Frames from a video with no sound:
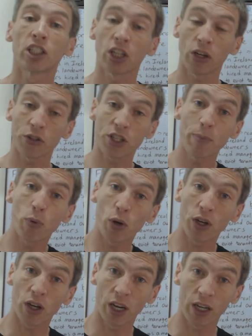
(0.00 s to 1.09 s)
Charles C.
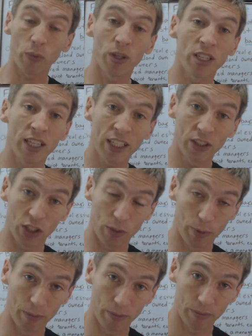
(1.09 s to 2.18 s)
Boycott was an
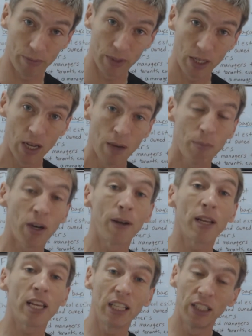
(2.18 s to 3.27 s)
Englishman,
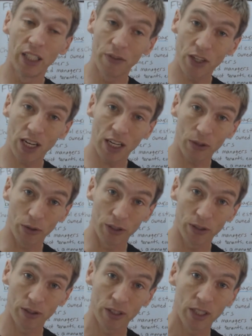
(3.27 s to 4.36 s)
but he lived in
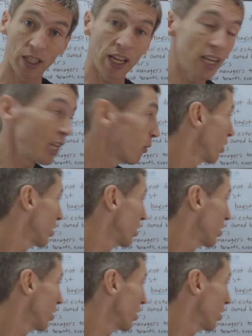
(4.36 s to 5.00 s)
Ireland, and he